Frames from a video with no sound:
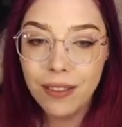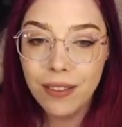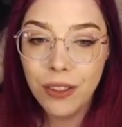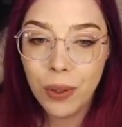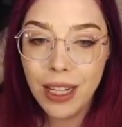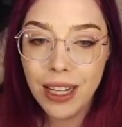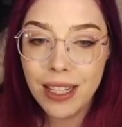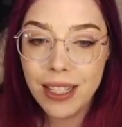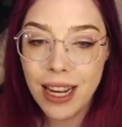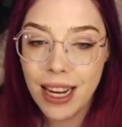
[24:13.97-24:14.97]
joining us
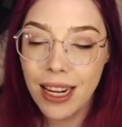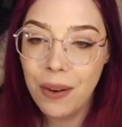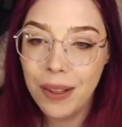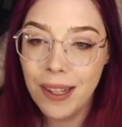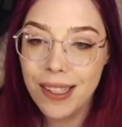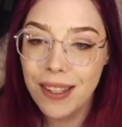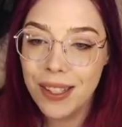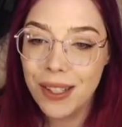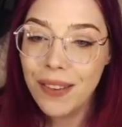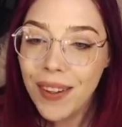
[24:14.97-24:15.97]
and hanging out with us on the
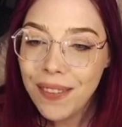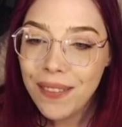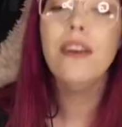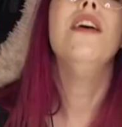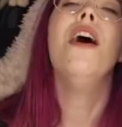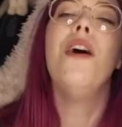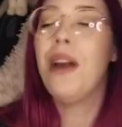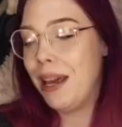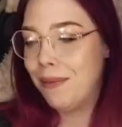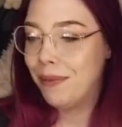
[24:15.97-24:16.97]
server. Okay,
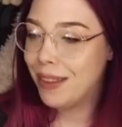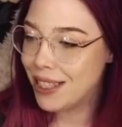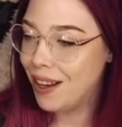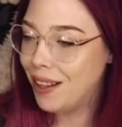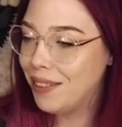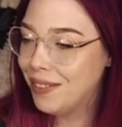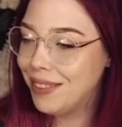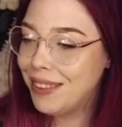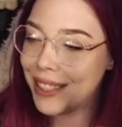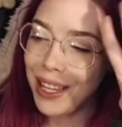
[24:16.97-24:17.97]
that's all.
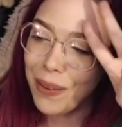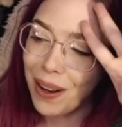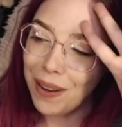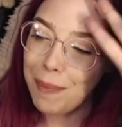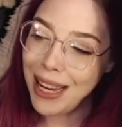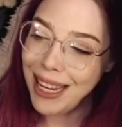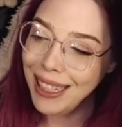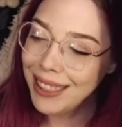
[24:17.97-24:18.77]
Thank you all. Bye.